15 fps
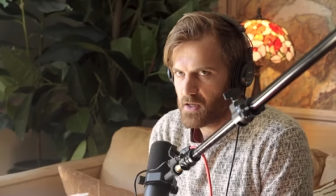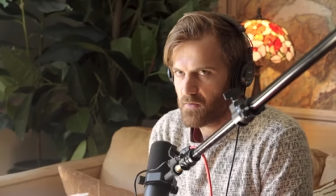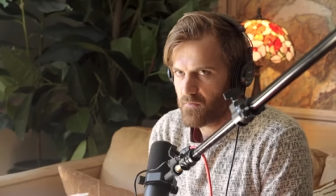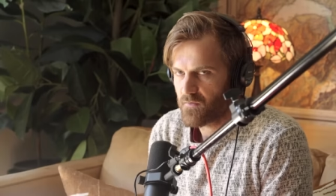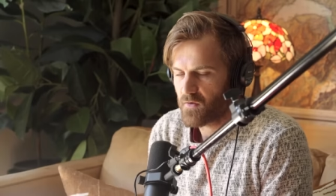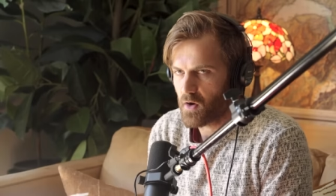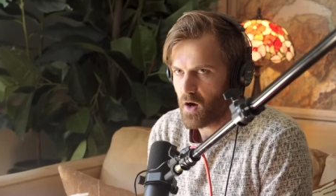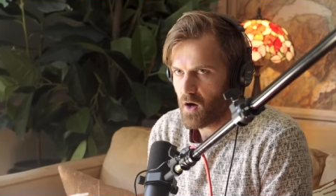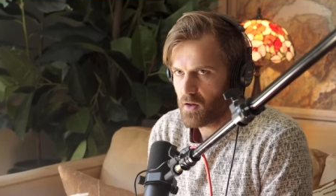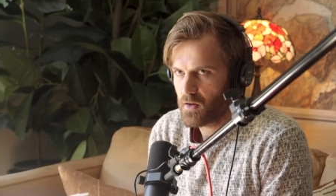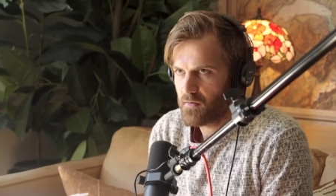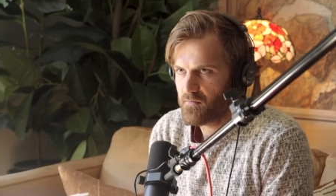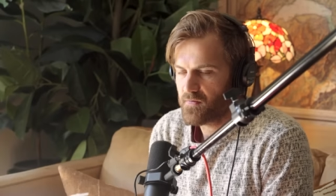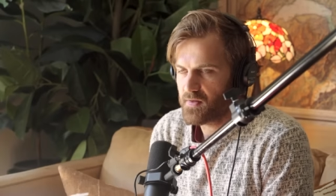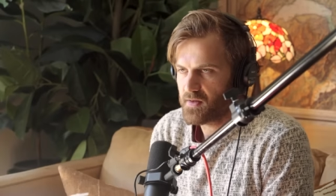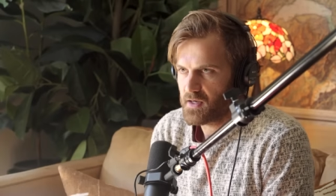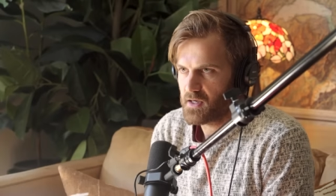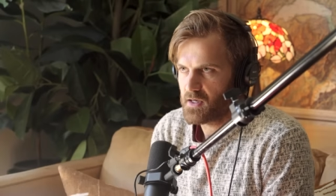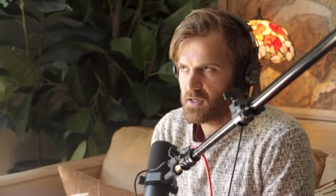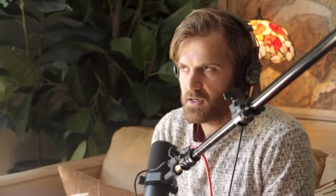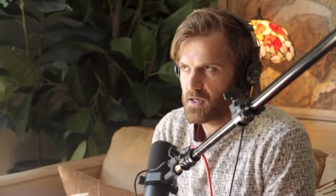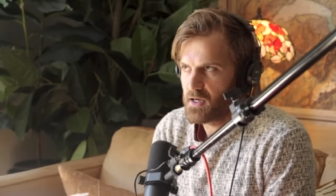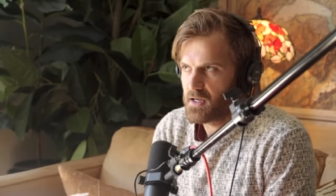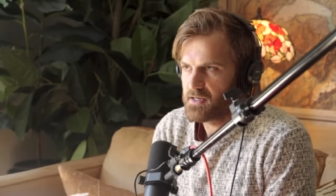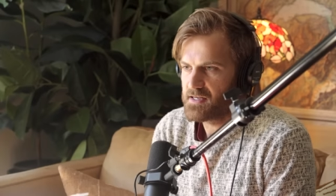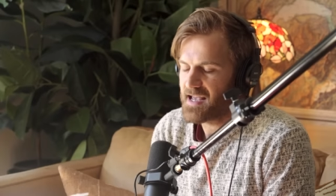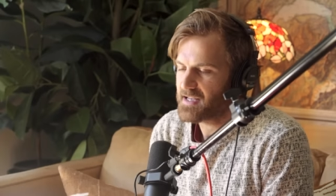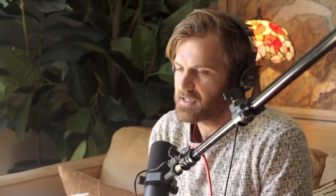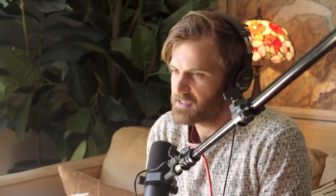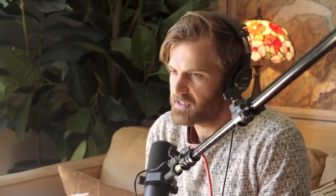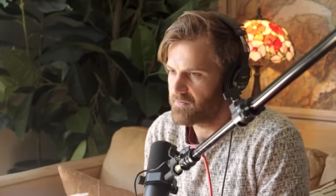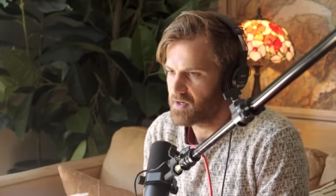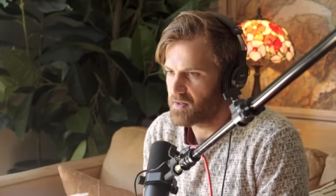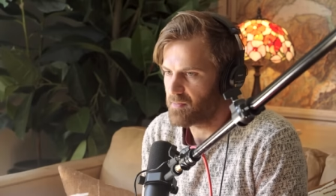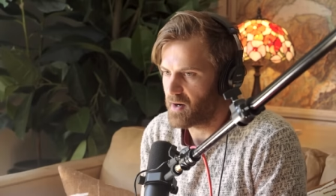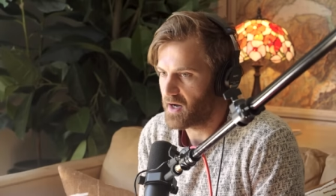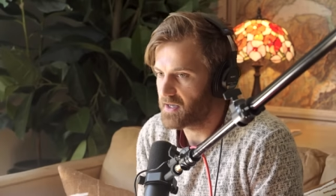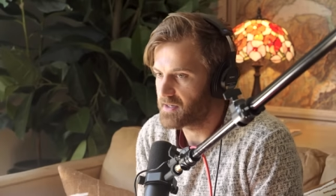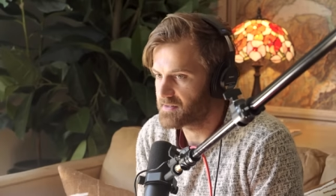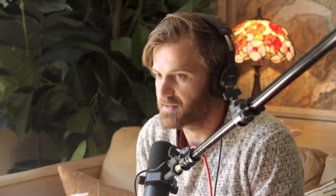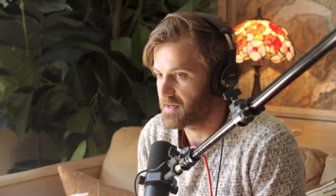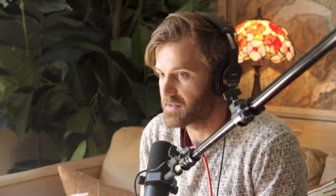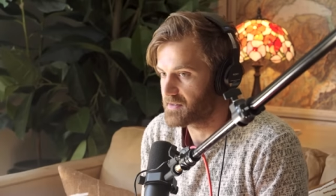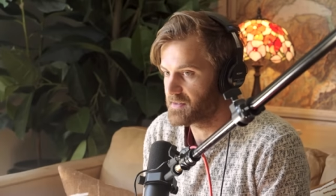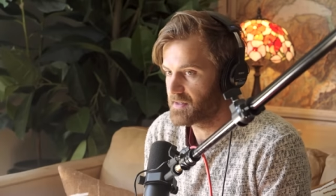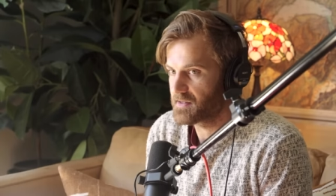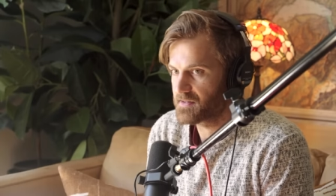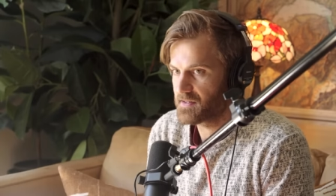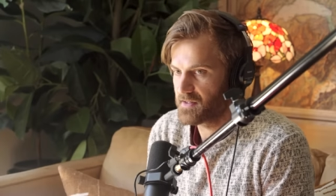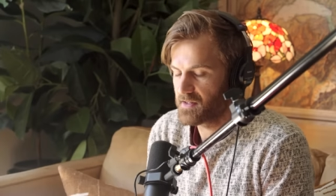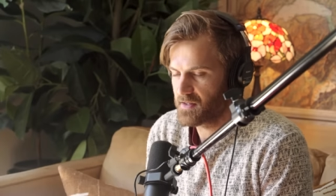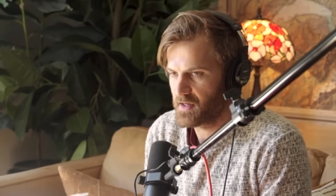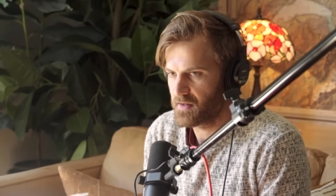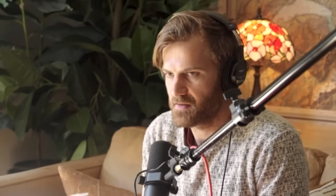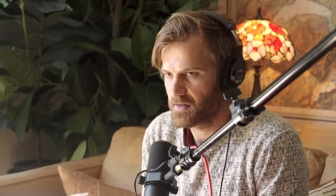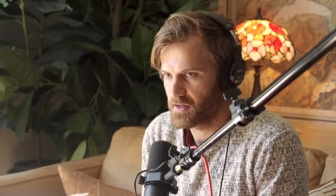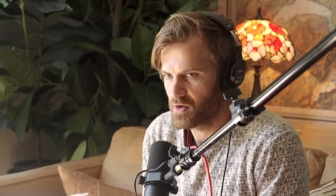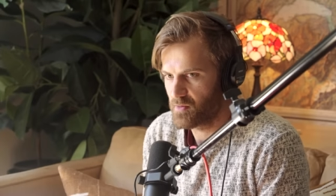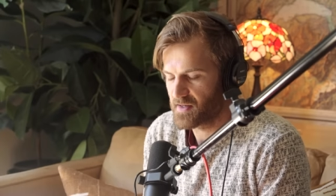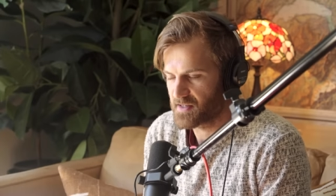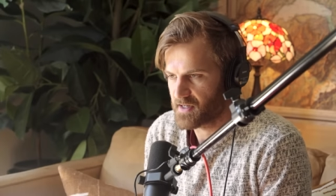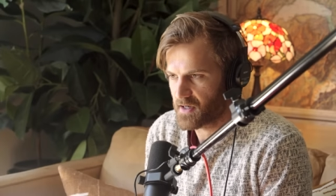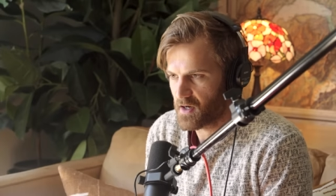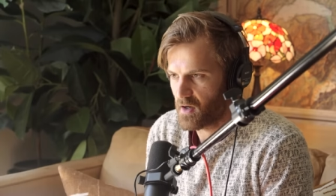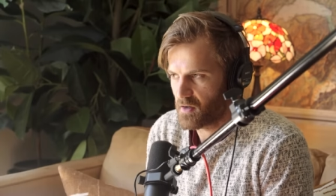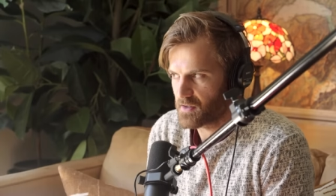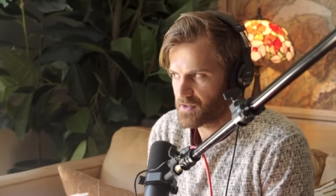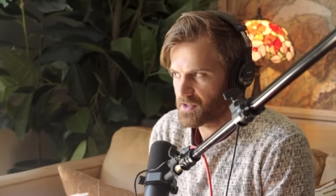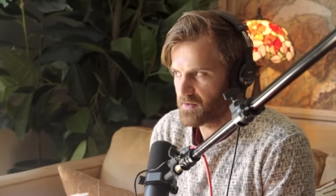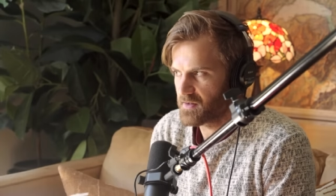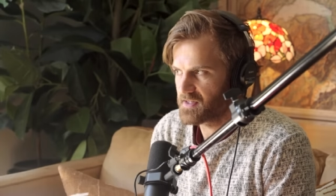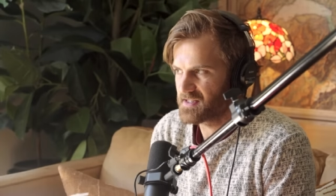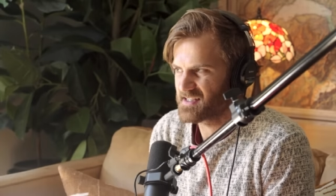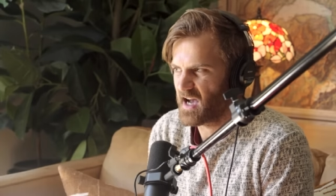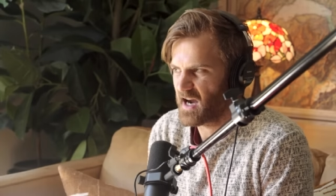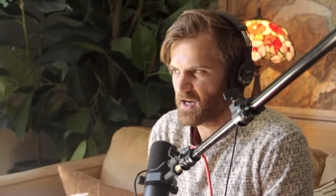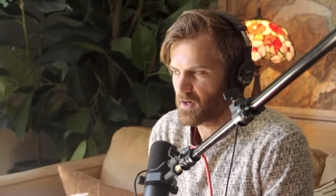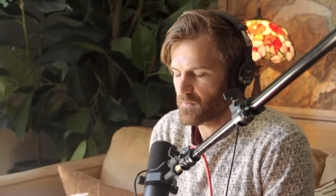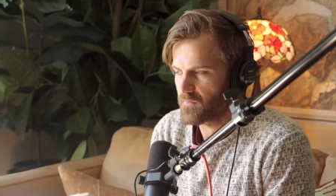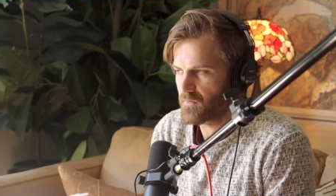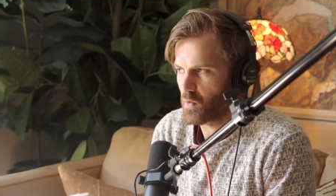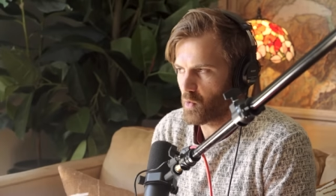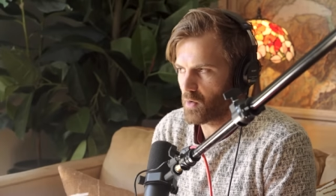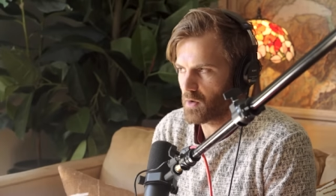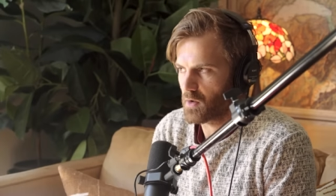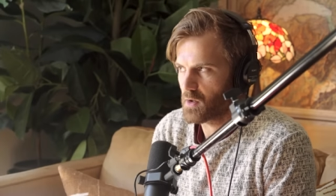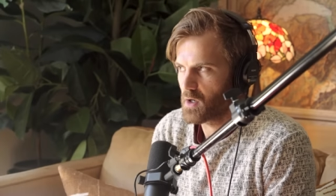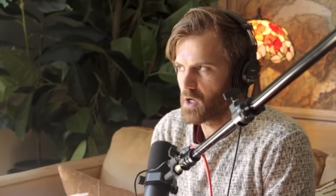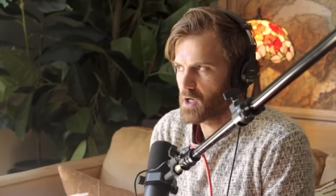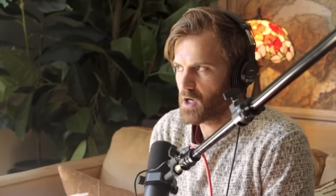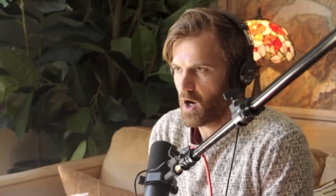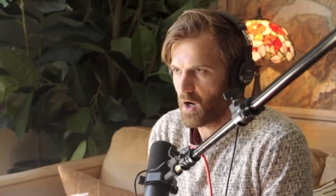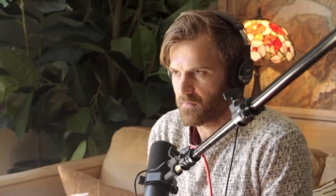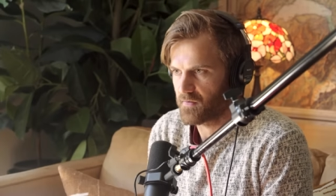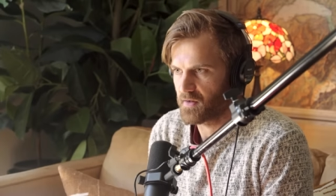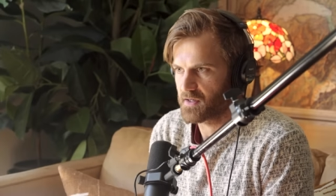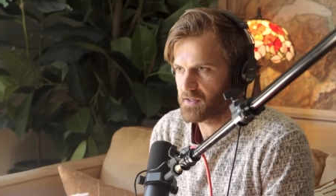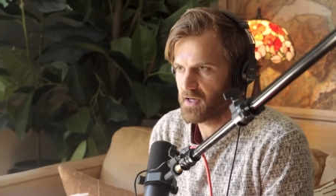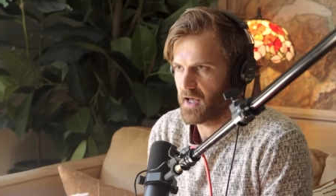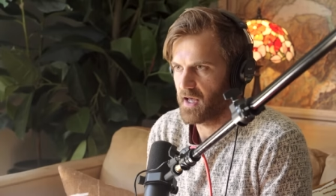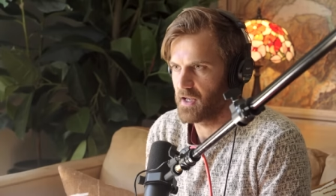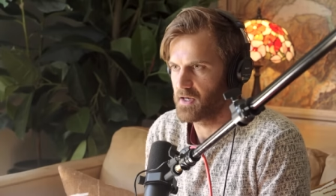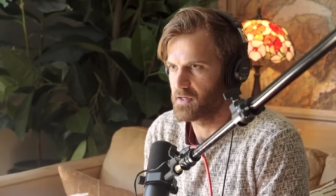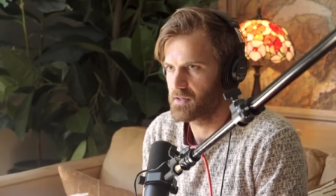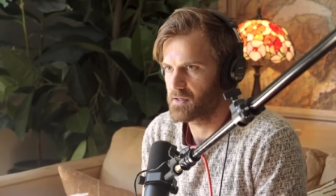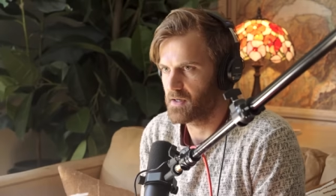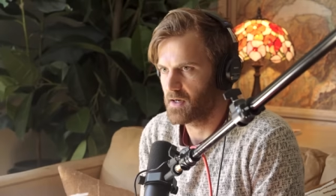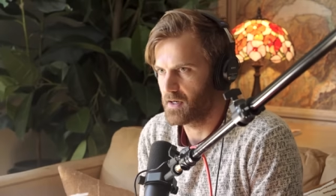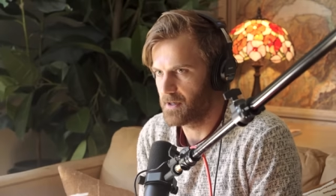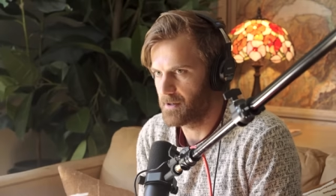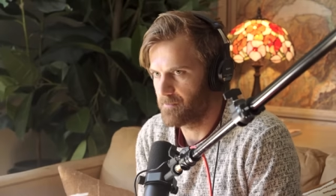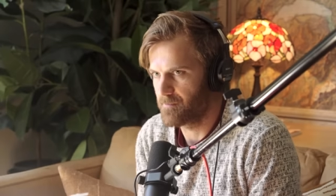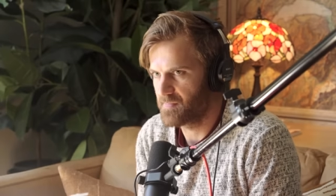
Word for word: for all of the negativity bias that exists in, in the human psychology, the desire for conflict and uh,